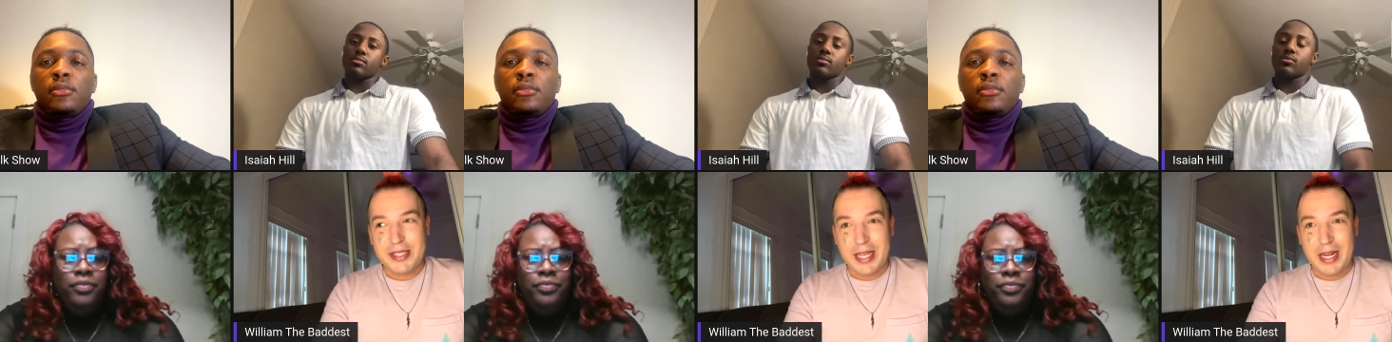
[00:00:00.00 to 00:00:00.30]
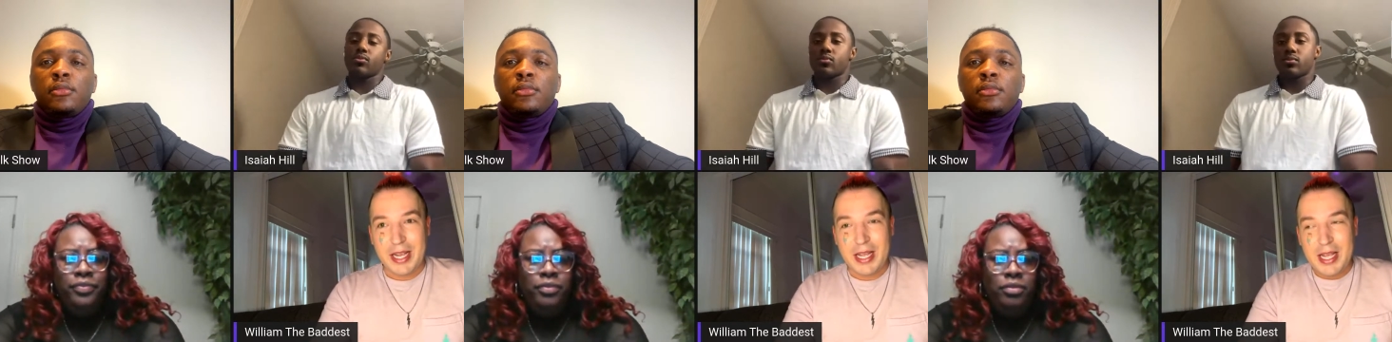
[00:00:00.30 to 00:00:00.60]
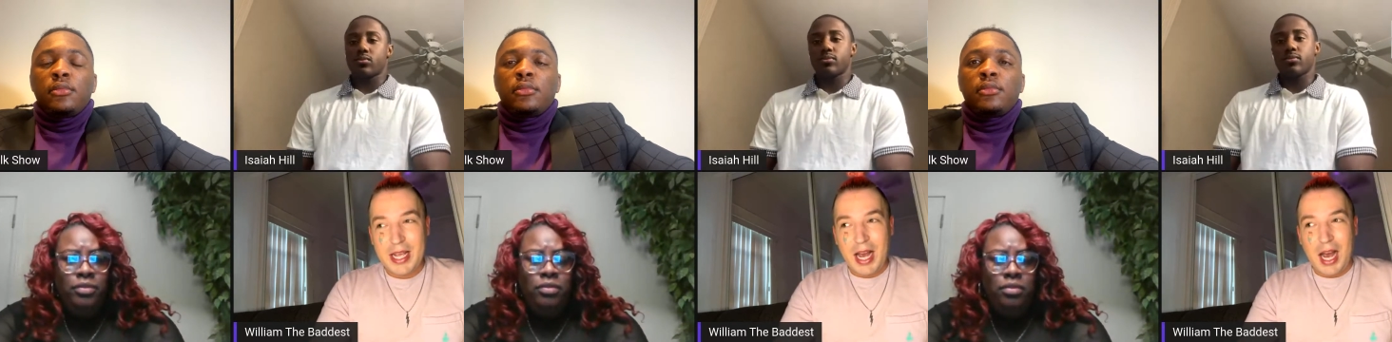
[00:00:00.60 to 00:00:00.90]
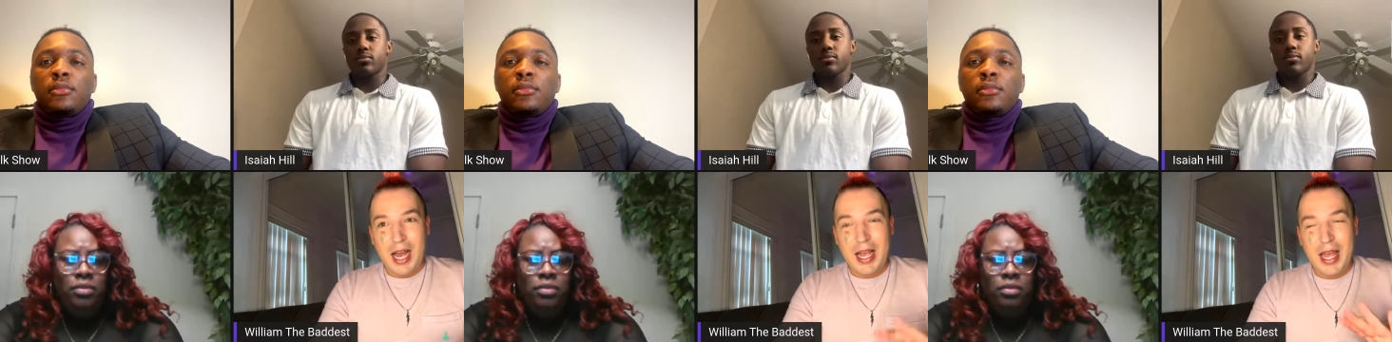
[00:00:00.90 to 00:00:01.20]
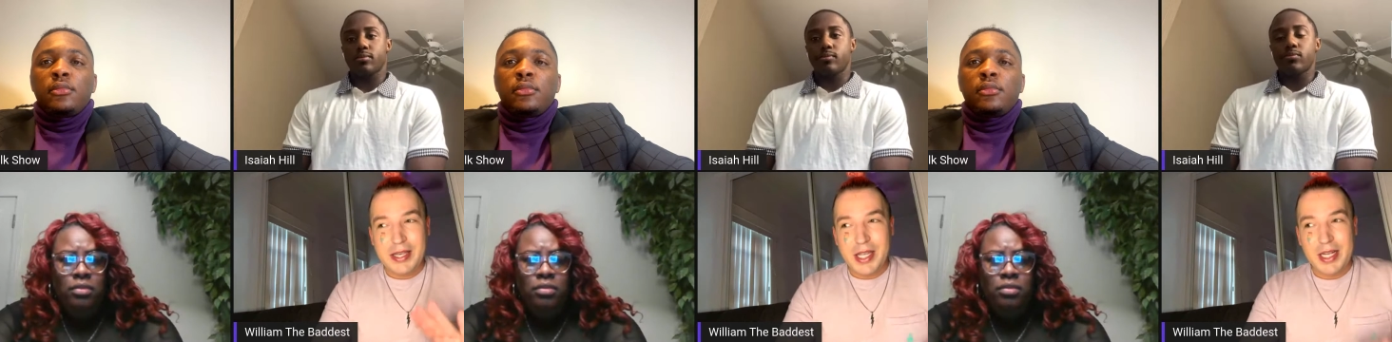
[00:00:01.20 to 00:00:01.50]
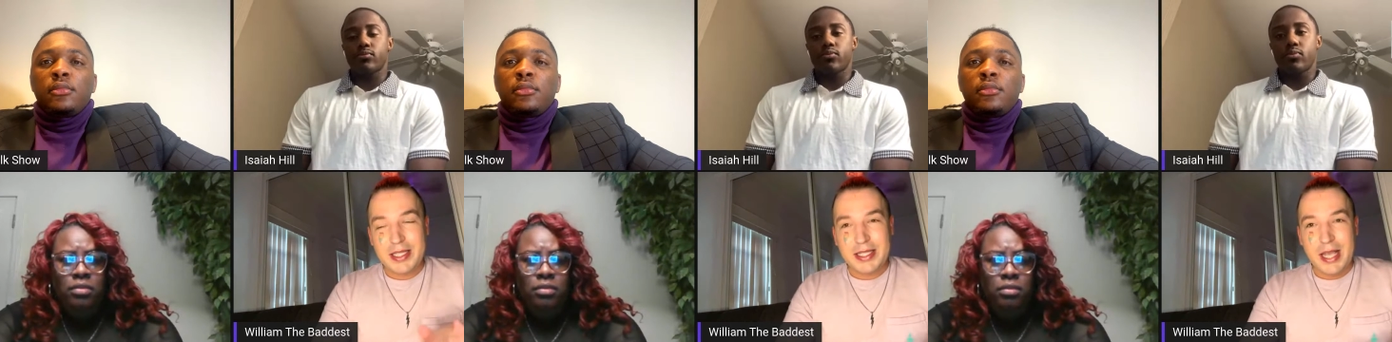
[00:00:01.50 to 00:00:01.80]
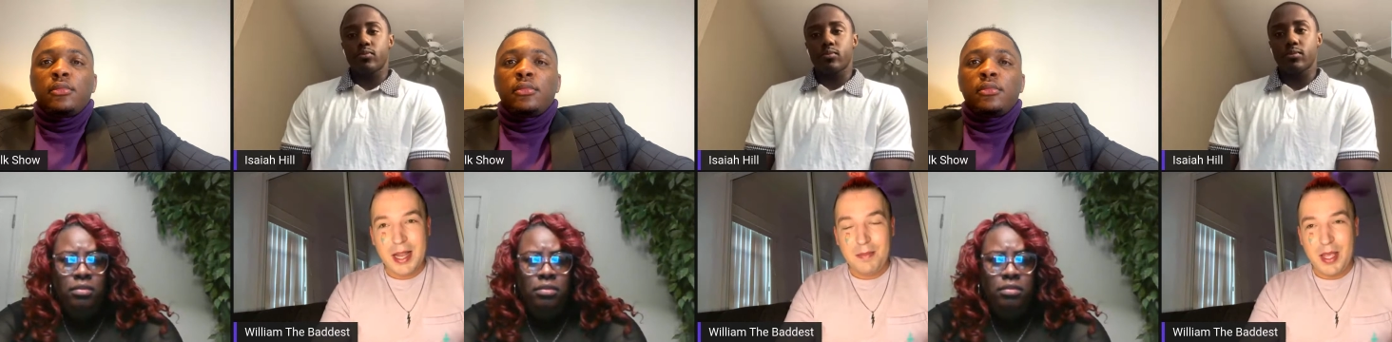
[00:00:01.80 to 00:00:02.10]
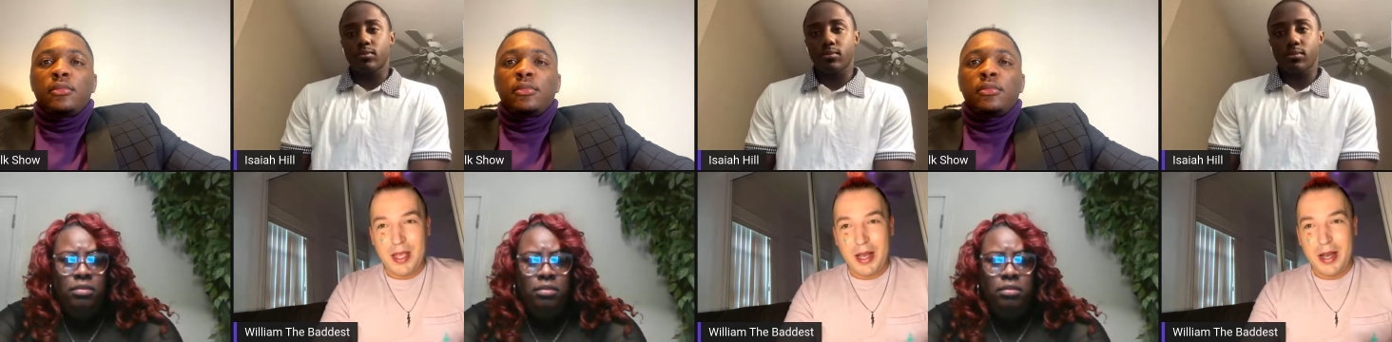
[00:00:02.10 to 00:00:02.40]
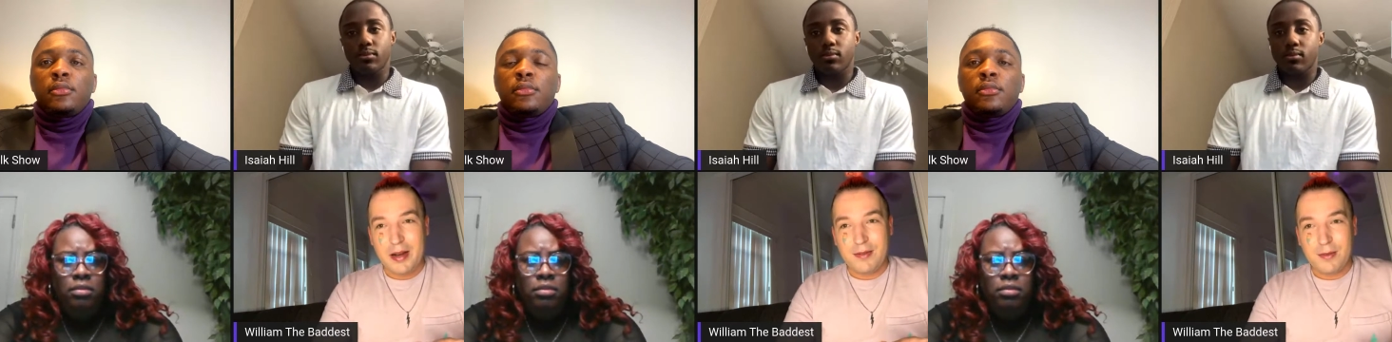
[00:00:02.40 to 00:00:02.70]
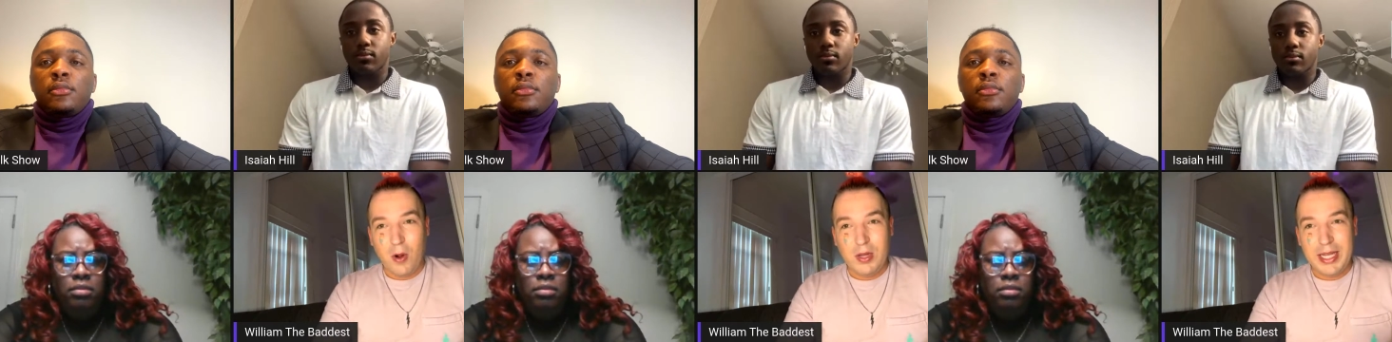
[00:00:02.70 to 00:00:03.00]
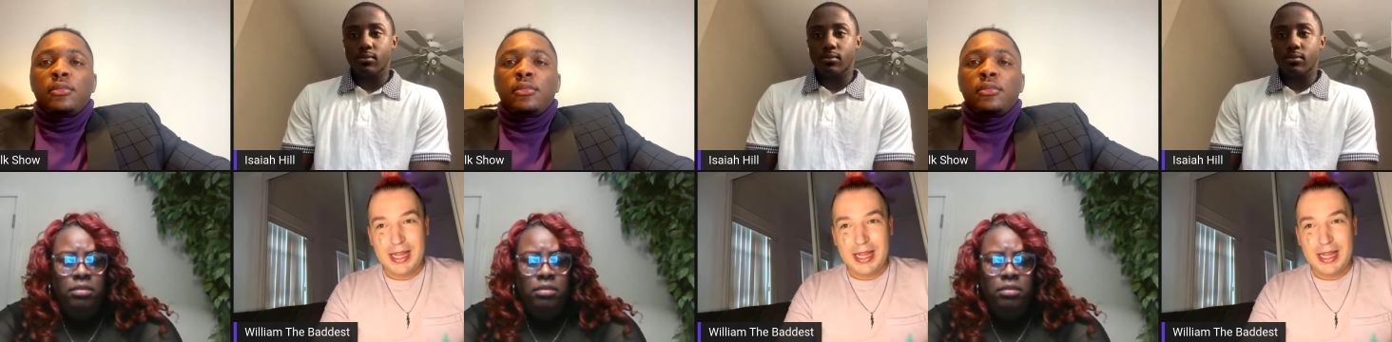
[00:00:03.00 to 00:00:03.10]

Speaker 1: City. I had did a segment of Rolling